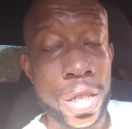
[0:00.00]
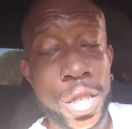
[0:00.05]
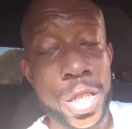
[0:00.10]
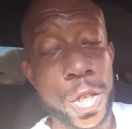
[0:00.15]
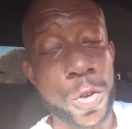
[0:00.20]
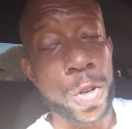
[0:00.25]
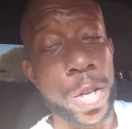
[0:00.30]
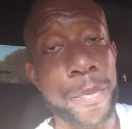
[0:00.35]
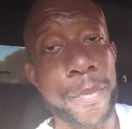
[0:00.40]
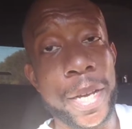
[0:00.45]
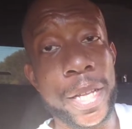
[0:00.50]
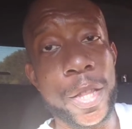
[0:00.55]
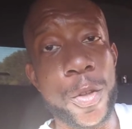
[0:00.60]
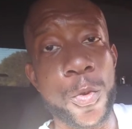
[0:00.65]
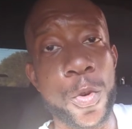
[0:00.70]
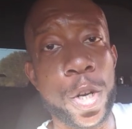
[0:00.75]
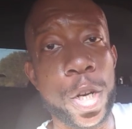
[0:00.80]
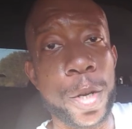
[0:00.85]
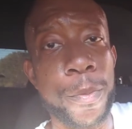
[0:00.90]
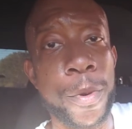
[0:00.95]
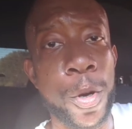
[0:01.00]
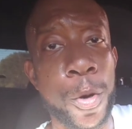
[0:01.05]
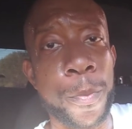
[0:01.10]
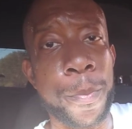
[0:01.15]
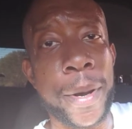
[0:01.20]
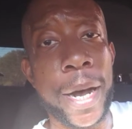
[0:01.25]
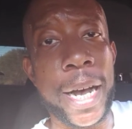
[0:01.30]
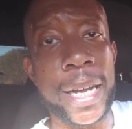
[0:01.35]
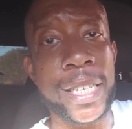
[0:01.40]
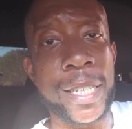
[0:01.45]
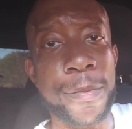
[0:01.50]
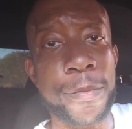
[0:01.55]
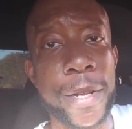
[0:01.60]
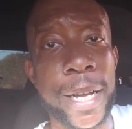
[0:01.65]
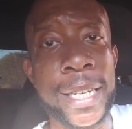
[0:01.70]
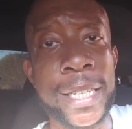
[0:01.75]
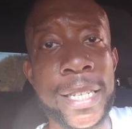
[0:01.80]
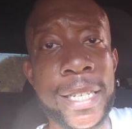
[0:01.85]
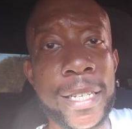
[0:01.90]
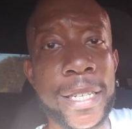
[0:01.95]
so we can make the world a more positive
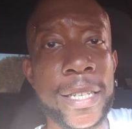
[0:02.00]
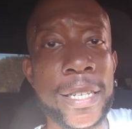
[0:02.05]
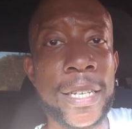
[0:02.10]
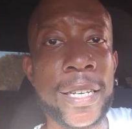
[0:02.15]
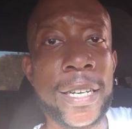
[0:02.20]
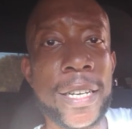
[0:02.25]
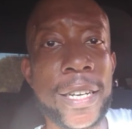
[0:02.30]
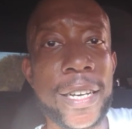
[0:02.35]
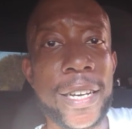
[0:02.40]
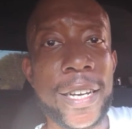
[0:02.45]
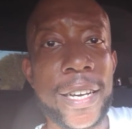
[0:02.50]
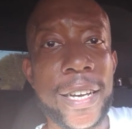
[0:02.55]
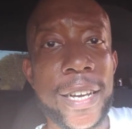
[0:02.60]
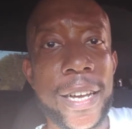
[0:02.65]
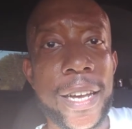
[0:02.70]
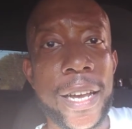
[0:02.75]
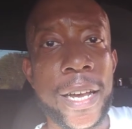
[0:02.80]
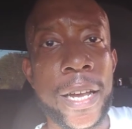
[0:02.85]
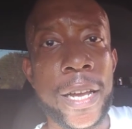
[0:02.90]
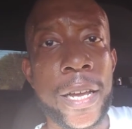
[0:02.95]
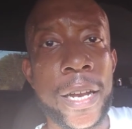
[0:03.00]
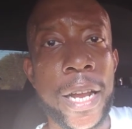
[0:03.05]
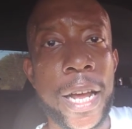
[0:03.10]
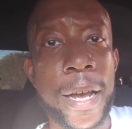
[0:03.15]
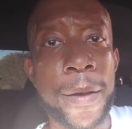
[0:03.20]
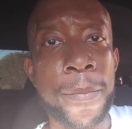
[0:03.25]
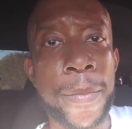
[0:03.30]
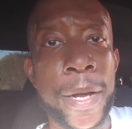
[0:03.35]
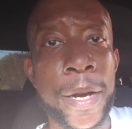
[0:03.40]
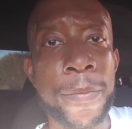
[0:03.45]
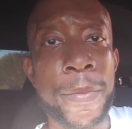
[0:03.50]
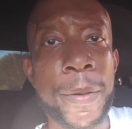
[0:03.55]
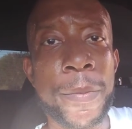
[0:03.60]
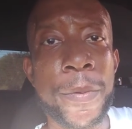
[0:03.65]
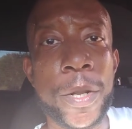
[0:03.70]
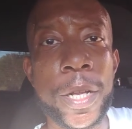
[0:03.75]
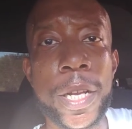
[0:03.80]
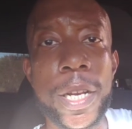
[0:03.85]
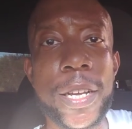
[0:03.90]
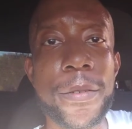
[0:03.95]
place and have better
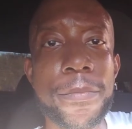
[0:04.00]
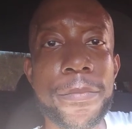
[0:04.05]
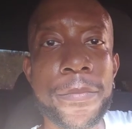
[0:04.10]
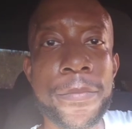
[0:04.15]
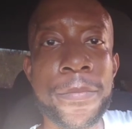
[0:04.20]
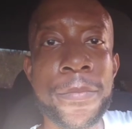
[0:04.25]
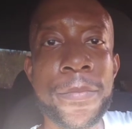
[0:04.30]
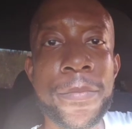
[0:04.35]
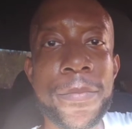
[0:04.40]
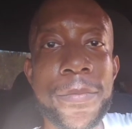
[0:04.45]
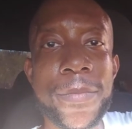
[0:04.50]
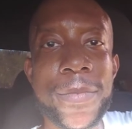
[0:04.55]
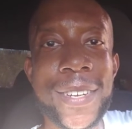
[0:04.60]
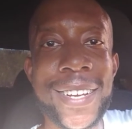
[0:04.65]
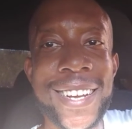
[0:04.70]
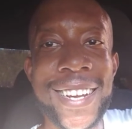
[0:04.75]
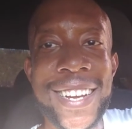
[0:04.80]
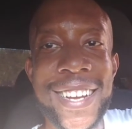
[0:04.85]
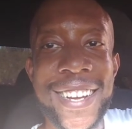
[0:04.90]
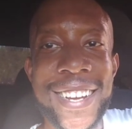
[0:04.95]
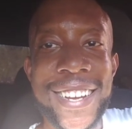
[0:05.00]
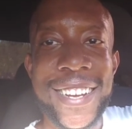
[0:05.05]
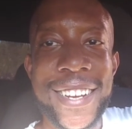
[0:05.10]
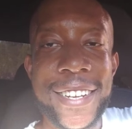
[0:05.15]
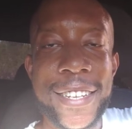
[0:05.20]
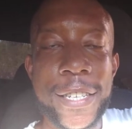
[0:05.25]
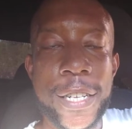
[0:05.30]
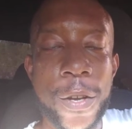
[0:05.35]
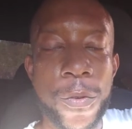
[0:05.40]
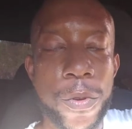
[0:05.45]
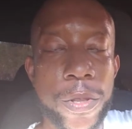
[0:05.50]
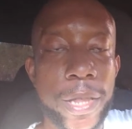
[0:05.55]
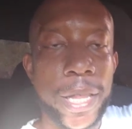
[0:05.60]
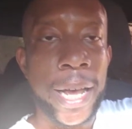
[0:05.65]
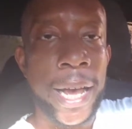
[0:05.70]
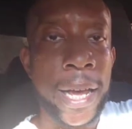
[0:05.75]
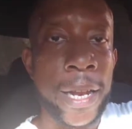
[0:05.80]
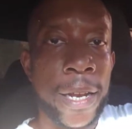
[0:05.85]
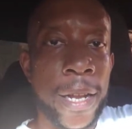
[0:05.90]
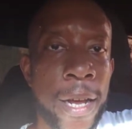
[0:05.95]
people in it. So with
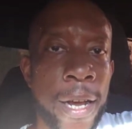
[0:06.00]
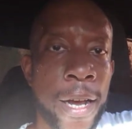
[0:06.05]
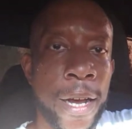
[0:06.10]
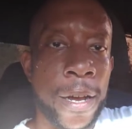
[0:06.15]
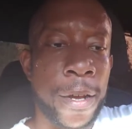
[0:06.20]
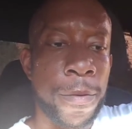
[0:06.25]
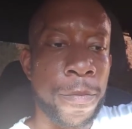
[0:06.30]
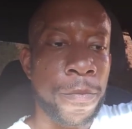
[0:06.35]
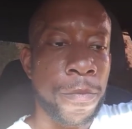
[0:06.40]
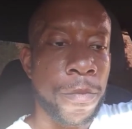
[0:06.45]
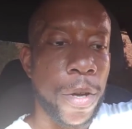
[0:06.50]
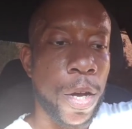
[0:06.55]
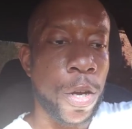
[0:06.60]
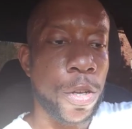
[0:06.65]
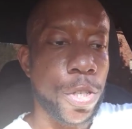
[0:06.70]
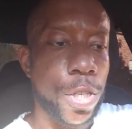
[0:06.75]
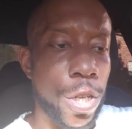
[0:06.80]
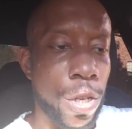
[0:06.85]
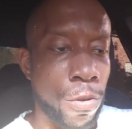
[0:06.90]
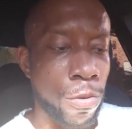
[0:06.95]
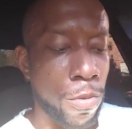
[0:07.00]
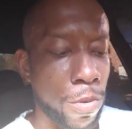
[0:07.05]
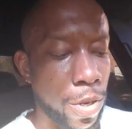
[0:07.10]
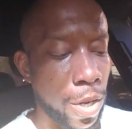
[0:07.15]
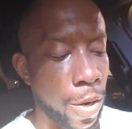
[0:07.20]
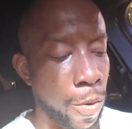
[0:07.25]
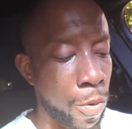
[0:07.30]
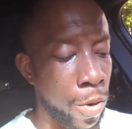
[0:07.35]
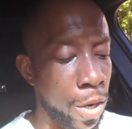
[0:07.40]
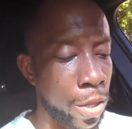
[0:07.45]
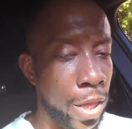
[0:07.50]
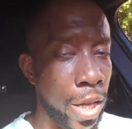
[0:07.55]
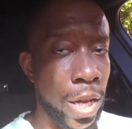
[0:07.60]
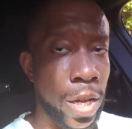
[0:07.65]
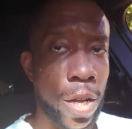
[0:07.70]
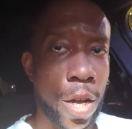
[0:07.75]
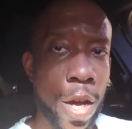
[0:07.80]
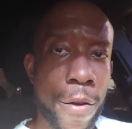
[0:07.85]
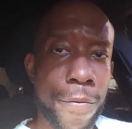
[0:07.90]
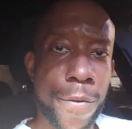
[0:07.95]
that, um, also, I want to
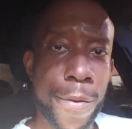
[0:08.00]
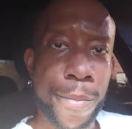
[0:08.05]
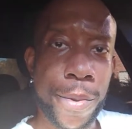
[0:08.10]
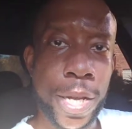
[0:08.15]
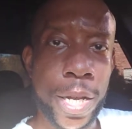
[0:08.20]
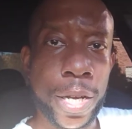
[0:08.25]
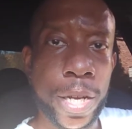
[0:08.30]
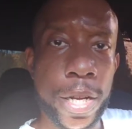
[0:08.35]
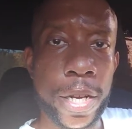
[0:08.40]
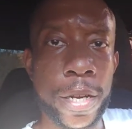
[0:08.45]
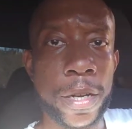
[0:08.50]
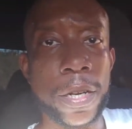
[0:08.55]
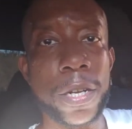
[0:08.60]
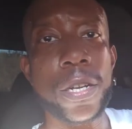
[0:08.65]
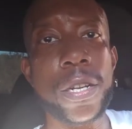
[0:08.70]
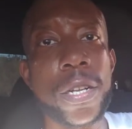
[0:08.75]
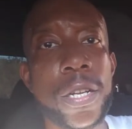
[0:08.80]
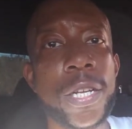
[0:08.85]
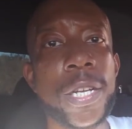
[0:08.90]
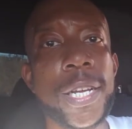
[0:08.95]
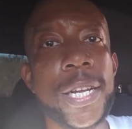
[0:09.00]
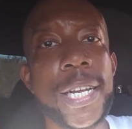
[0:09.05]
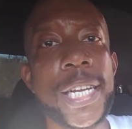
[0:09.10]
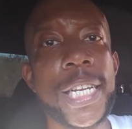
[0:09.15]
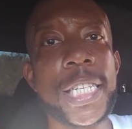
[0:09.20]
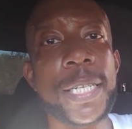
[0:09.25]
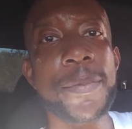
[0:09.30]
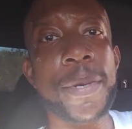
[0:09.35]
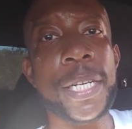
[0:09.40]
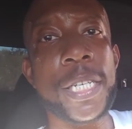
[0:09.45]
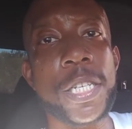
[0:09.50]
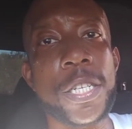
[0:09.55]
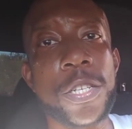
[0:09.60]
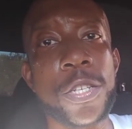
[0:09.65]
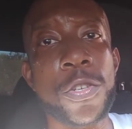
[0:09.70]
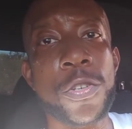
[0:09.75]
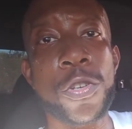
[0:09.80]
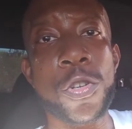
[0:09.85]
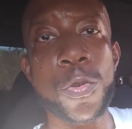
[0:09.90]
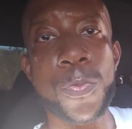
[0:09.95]
thank y'all for being here, especially
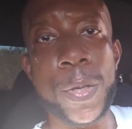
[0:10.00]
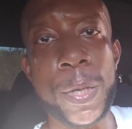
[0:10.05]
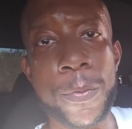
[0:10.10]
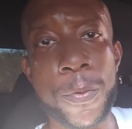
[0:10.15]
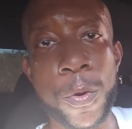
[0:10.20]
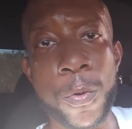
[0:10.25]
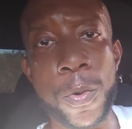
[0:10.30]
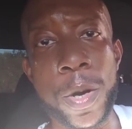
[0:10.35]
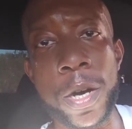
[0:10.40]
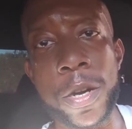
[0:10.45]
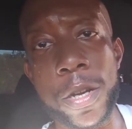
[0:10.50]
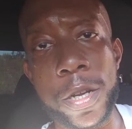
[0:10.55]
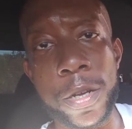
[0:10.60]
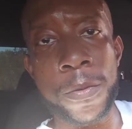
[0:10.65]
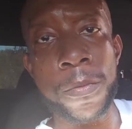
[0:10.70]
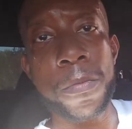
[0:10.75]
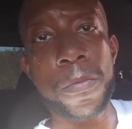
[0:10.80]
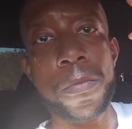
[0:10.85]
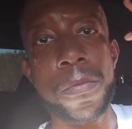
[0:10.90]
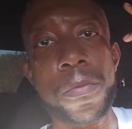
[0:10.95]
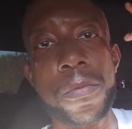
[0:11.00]
you new people, welcome.